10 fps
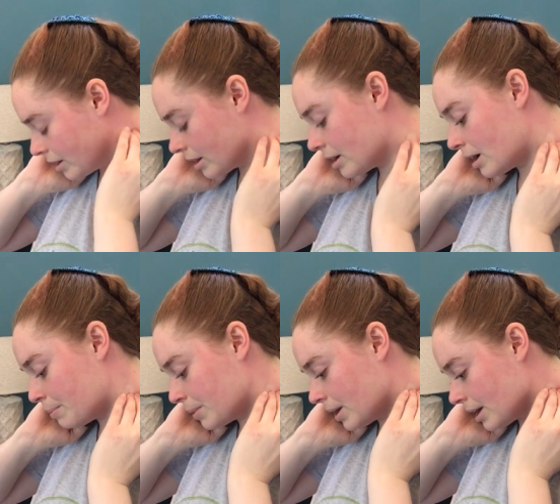a
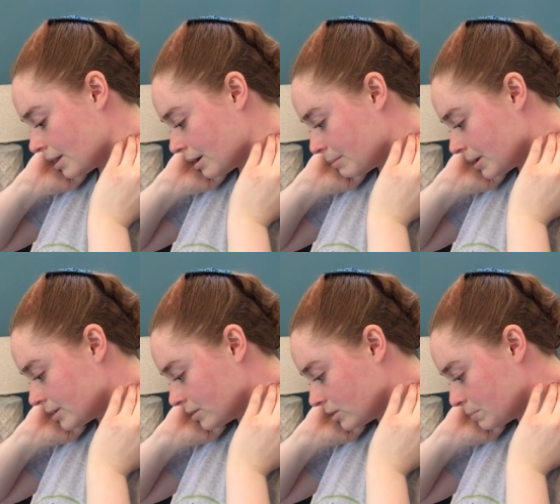couple other
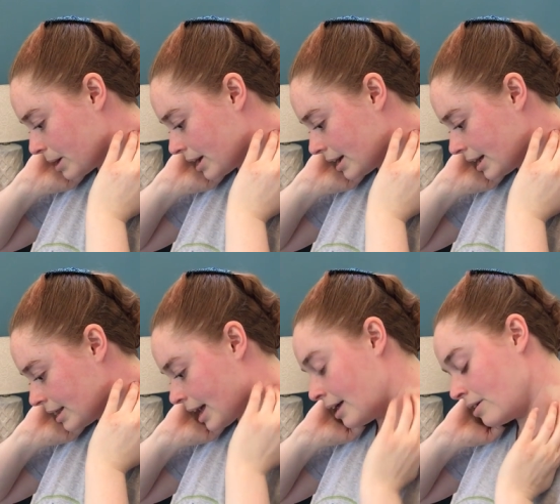muscles
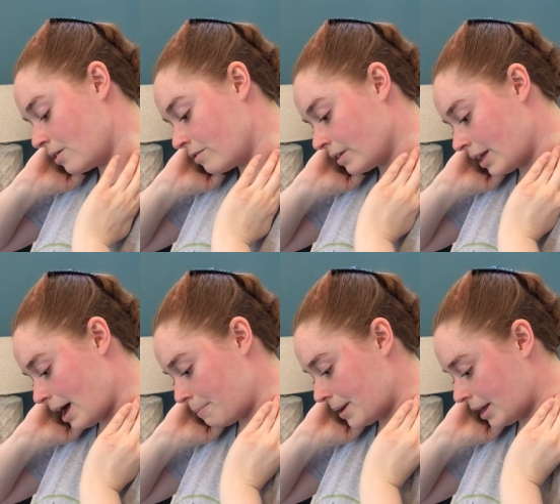behind that and
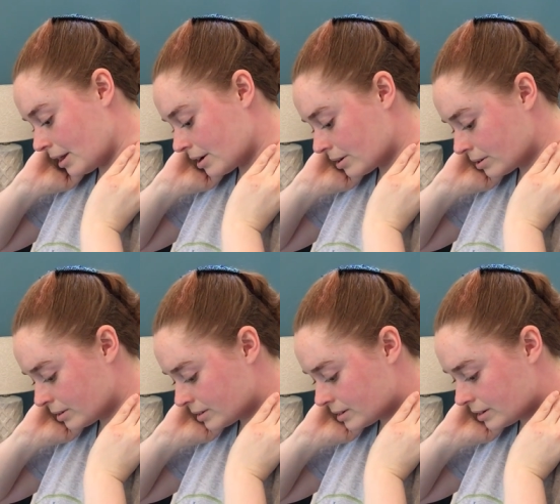overlapping
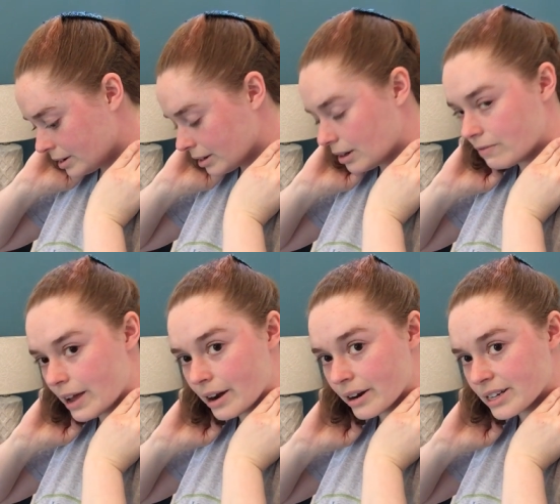those. Your
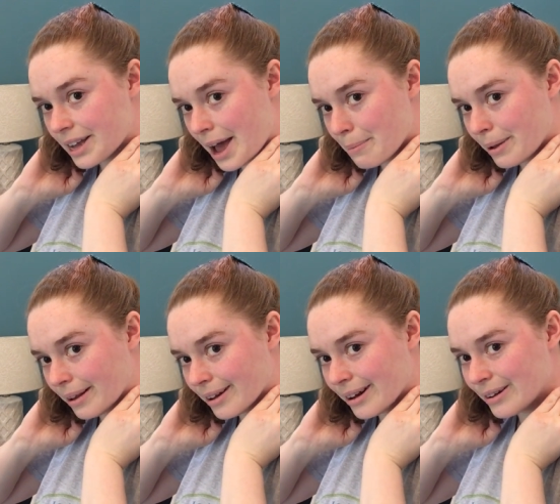levator
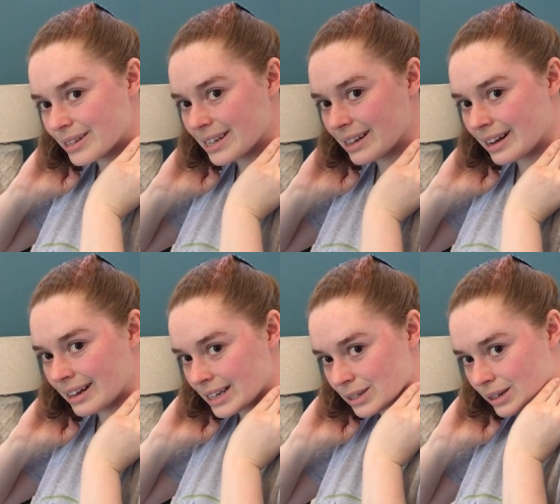scapula goes in there.
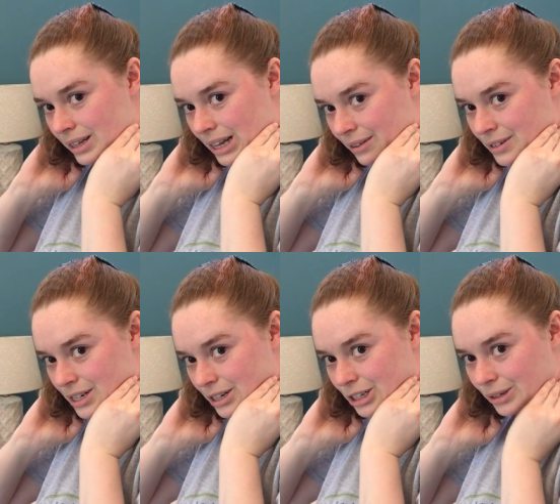That's what lifts
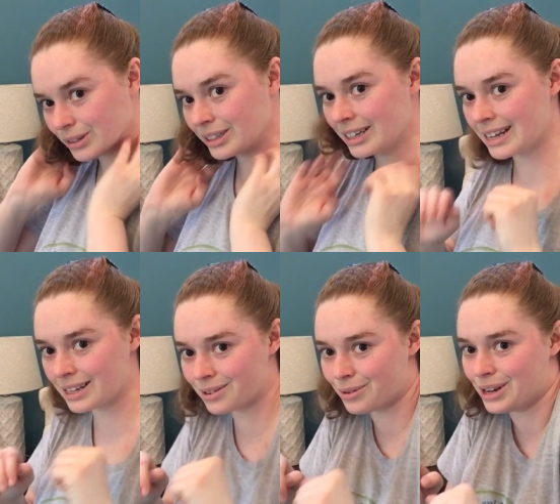your shoulder, and
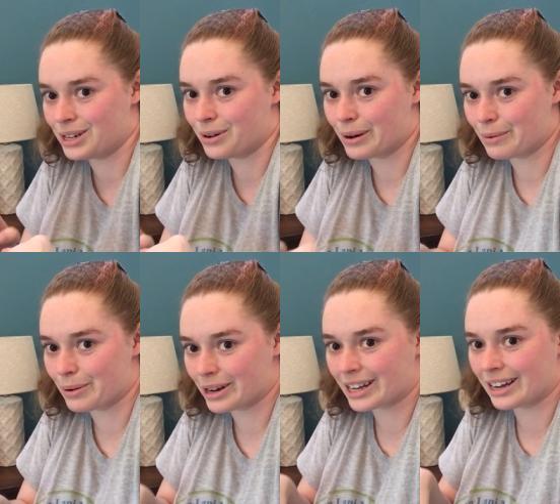that's what we do when
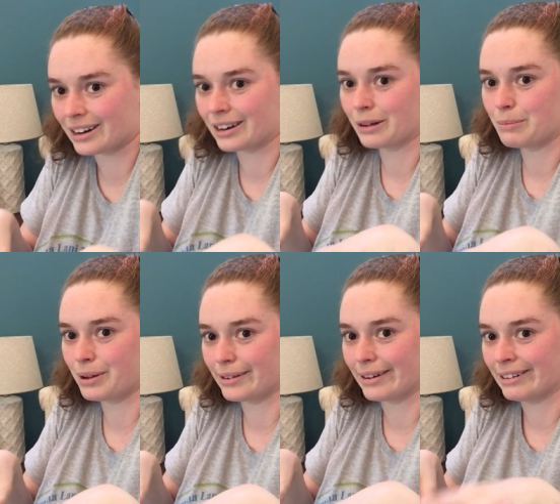we're working on our
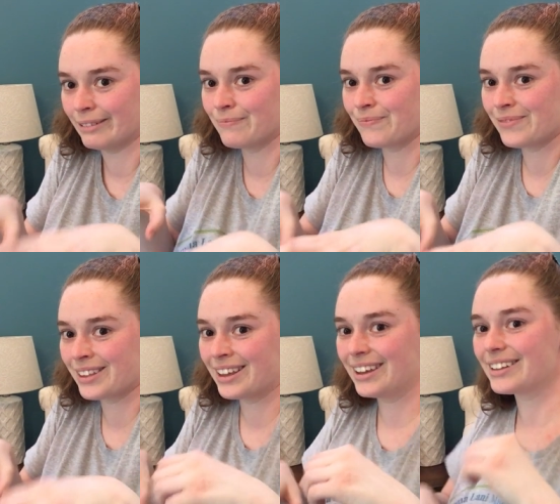computer.
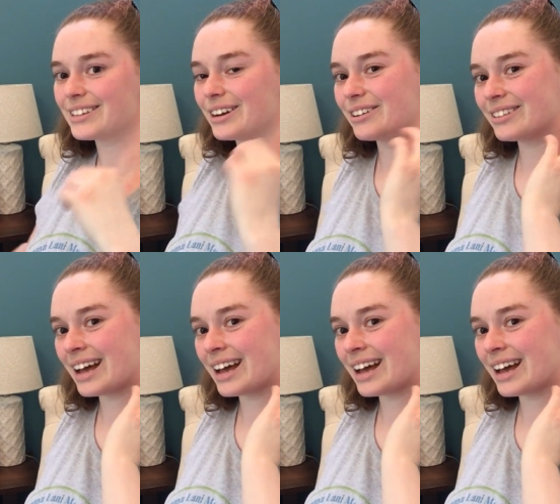So